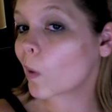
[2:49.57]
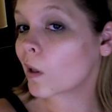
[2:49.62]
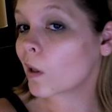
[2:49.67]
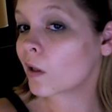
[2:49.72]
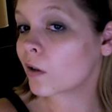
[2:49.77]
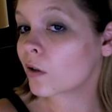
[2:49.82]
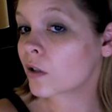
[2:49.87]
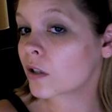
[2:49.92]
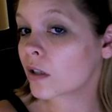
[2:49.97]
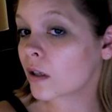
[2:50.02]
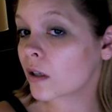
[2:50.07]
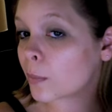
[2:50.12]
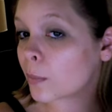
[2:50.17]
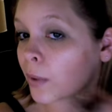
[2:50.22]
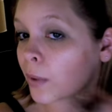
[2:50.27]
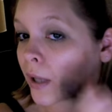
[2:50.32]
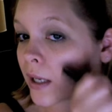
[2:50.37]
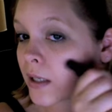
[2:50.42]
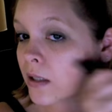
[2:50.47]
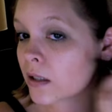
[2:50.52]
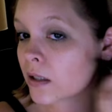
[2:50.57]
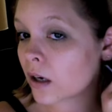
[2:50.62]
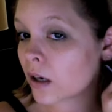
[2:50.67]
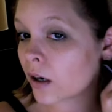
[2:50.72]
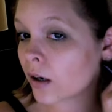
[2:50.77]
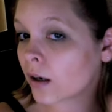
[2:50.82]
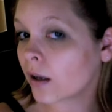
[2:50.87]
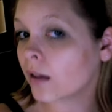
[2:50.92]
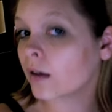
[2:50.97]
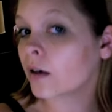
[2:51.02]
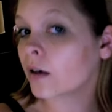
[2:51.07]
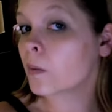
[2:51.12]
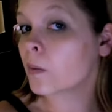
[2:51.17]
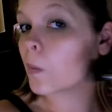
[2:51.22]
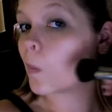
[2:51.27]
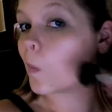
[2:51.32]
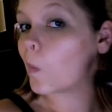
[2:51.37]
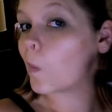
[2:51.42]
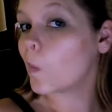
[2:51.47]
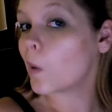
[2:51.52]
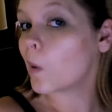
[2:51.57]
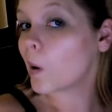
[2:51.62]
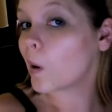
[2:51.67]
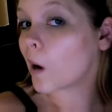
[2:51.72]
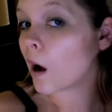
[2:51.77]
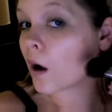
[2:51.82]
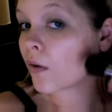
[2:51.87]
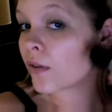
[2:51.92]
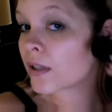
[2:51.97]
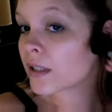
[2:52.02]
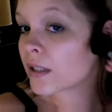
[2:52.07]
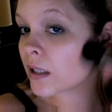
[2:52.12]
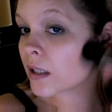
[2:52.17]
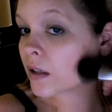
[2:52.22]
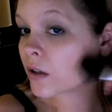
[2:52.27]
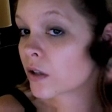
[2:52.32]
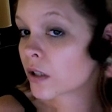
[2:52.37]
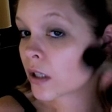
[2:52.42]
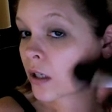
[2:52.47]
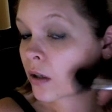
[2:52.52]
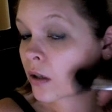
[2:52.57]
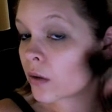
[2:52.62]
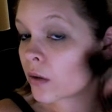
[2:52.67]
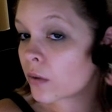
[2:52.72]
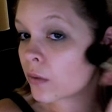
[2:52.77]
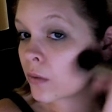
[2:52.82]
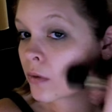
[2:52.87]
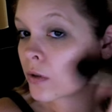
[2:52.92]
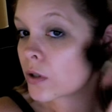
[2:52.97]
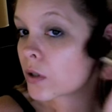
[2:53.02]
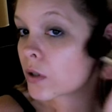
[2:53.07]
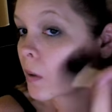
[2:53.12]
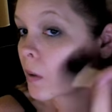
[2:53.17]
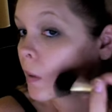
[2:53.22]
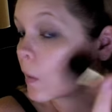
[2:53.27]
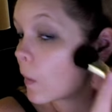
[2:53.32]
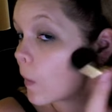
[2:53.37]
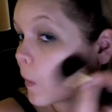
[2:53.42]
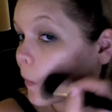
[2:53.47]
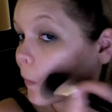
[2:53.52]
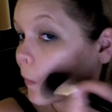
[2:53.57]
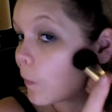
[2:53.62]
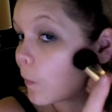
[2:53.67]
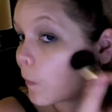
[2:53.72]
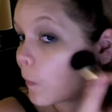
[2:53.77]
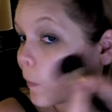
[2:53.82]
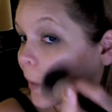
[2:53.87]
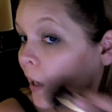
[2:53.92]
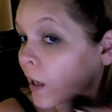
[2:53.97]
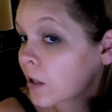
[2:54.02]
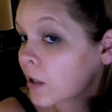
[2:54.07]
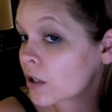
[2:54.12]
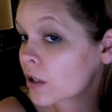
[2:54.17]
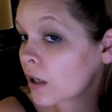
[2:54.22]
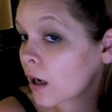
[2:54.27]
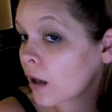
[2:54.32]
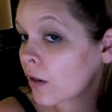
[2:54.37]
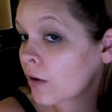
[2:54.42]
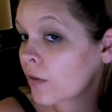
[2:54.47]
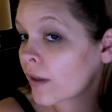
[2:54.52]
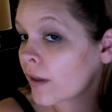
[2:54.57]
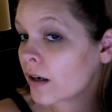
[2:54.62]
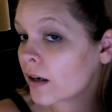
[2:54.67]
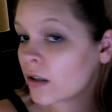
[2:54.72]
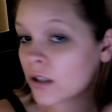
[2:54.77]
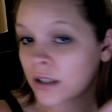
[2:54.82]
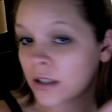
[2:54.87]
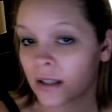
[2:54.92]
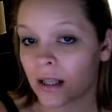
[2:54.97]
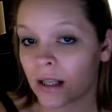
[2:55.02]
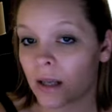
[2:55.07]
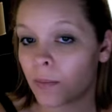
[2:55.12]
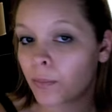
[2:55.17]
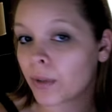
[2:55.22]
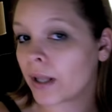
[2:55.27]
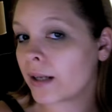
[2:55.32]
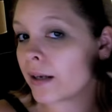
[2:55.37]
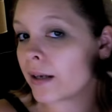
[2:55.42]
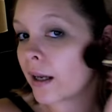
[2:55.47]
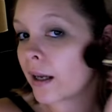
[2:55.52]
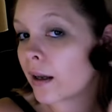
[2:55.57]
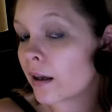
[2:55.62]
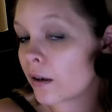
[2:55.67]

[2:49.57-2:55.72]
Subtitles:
And you're just going to place the dark color. Obviously, there's a huge patch of color there. Just keep blending.